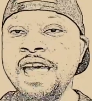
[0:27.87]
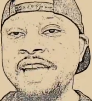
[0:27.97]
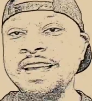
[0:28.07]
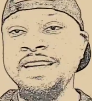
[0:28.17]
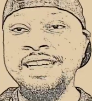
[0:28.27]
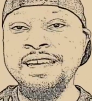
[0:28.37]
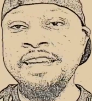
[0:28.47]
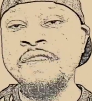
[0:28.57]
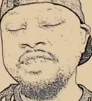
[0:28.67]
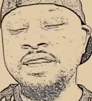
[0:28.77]
I think the
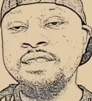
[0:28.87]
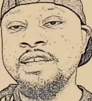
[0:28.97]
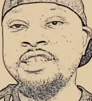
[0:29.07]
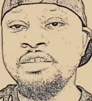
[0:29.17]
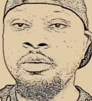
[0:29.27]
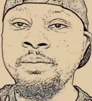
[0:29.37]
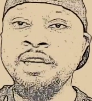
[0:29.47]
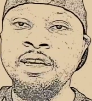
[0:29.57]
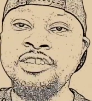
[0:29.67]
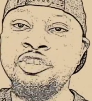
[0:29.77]
defensive attention will
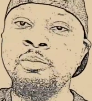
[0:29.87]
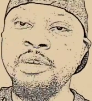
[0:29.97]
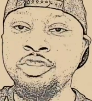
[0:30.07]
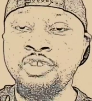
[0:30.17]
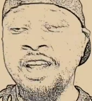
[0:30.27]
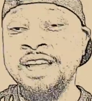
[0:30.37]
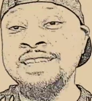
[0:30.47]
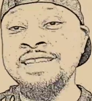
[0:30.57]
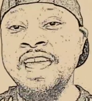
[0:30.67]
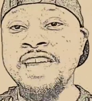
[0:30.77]
be so much on trying to
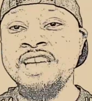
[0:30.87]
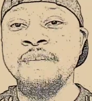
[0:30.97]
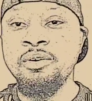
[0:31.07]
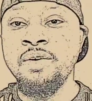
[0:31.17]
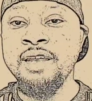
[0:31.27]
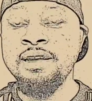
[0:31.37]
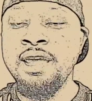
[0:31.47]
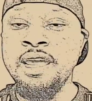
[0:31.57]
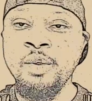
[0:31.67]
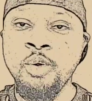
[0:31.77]
contain Ja
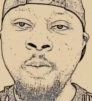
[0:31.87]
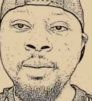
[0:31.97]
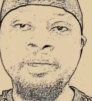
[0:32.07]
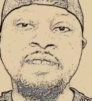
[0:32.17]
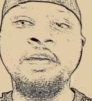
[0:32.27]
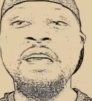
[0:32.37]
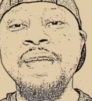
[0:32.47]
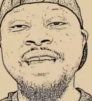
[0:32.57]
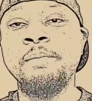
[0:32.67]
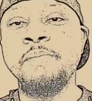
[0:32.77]
Morant. It will open up his
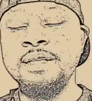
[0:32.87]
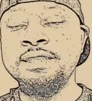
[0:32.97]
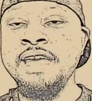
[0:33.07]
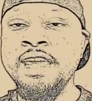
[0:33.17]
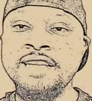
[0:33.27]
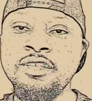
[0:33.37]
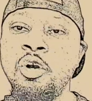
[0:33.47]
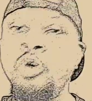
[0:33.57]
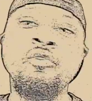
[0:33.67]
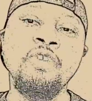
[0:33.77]
playmaking ability. He gets
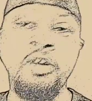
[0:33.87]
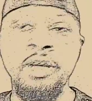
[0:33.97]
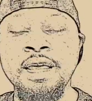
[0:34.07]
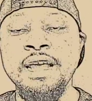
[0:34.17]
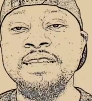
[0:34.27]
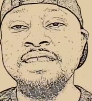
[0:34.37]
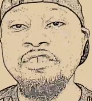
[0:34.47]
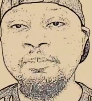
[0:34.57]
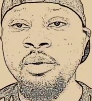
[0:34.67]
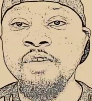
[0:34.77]
over
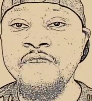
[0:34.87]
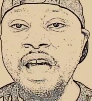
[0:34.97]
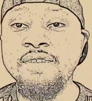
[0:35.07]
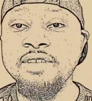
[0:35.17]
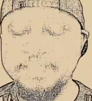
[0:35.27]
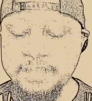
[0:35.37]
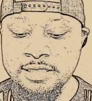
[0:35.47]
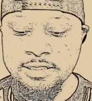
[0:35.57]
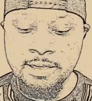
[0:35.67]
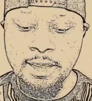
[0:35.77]
7.5
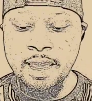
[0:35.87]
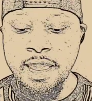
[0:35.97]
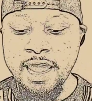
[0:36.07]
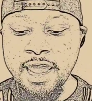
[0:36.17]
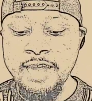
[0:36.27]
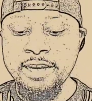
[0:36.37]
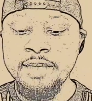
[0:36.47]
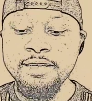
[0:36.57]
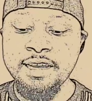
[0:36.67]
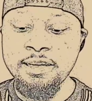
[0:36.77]
assists.
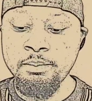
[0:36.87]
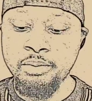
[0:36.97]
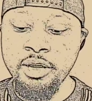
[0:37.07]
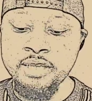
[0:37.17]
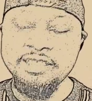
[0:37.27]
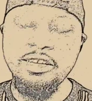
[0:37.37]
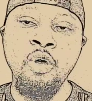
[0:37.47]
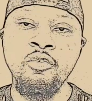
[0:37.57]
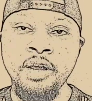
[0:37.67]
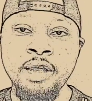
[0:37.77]
And Dillon Brooks, the
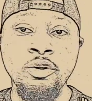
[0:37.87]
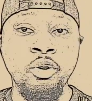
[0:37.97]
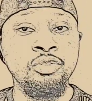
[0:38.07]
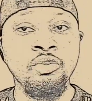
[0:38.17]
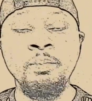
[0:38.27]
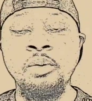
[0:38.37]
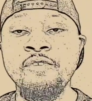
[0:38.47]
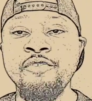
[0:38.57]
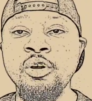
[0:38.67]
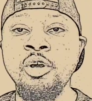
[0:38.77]
over under on three
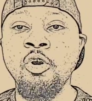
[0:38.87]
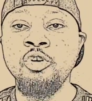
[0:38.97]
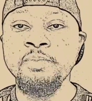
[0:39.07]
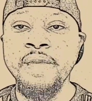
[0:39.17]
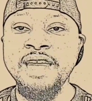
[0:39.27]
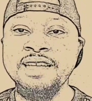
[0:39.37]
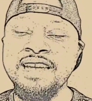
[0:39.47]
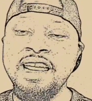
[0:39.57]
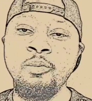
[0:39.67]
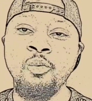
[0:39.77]
point field goals made
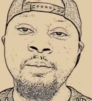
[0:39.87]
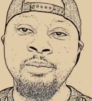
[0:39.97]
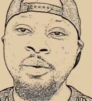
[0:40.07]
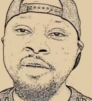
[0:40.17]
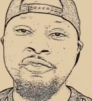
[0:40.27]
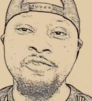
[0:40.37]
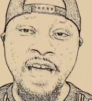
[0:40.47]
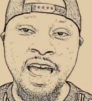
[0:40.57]
is set at 1.5.